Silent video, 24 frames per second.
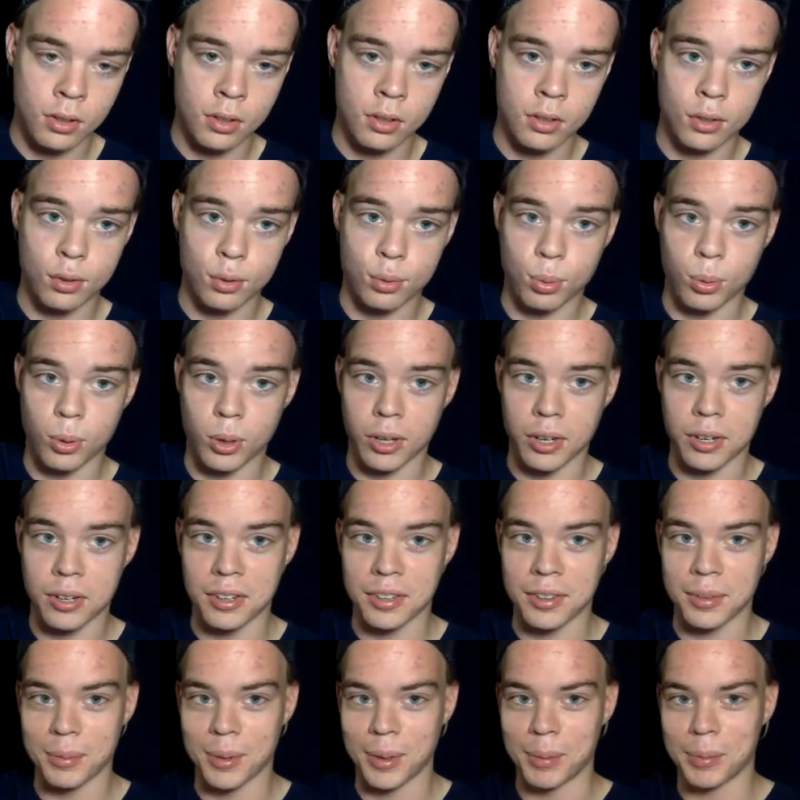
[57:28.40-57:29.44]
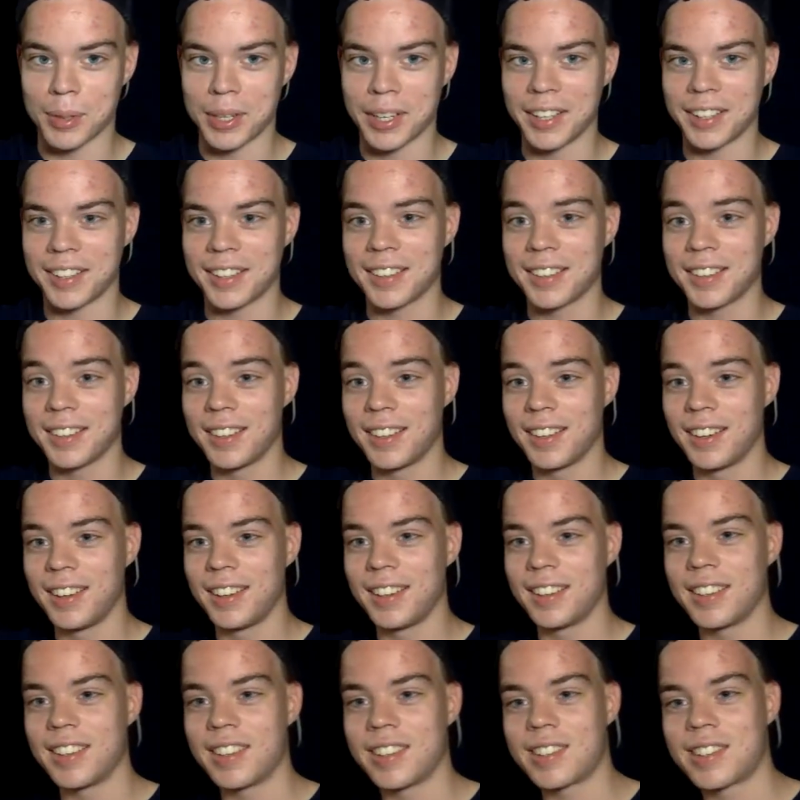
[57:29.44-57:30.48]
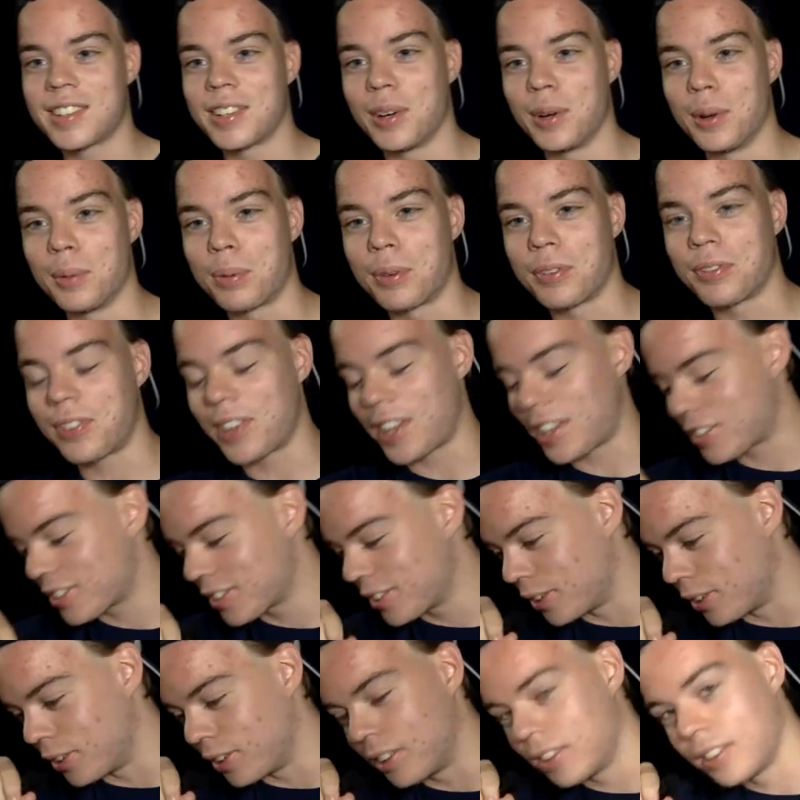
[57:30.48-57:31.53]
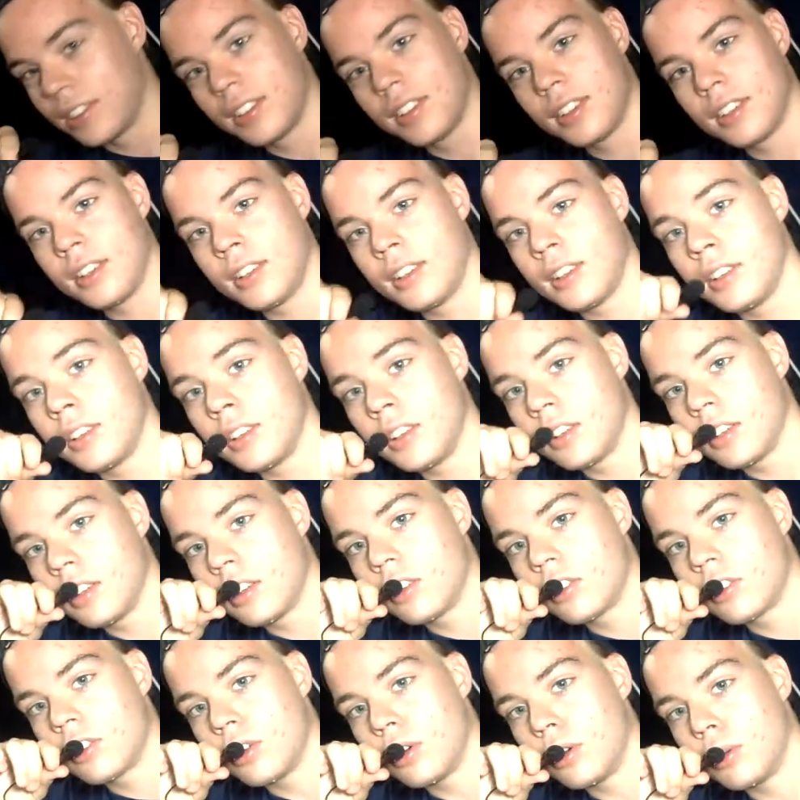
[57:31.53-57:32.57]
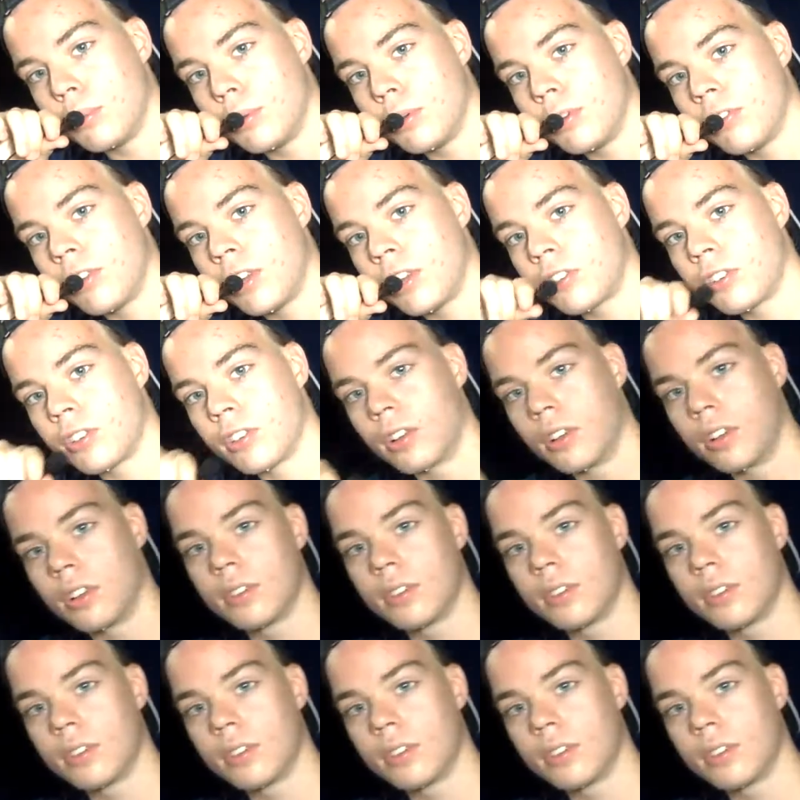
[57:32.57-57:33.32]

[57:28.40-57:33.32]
There's water on my mic. This is so unprofessional. So unprofessional.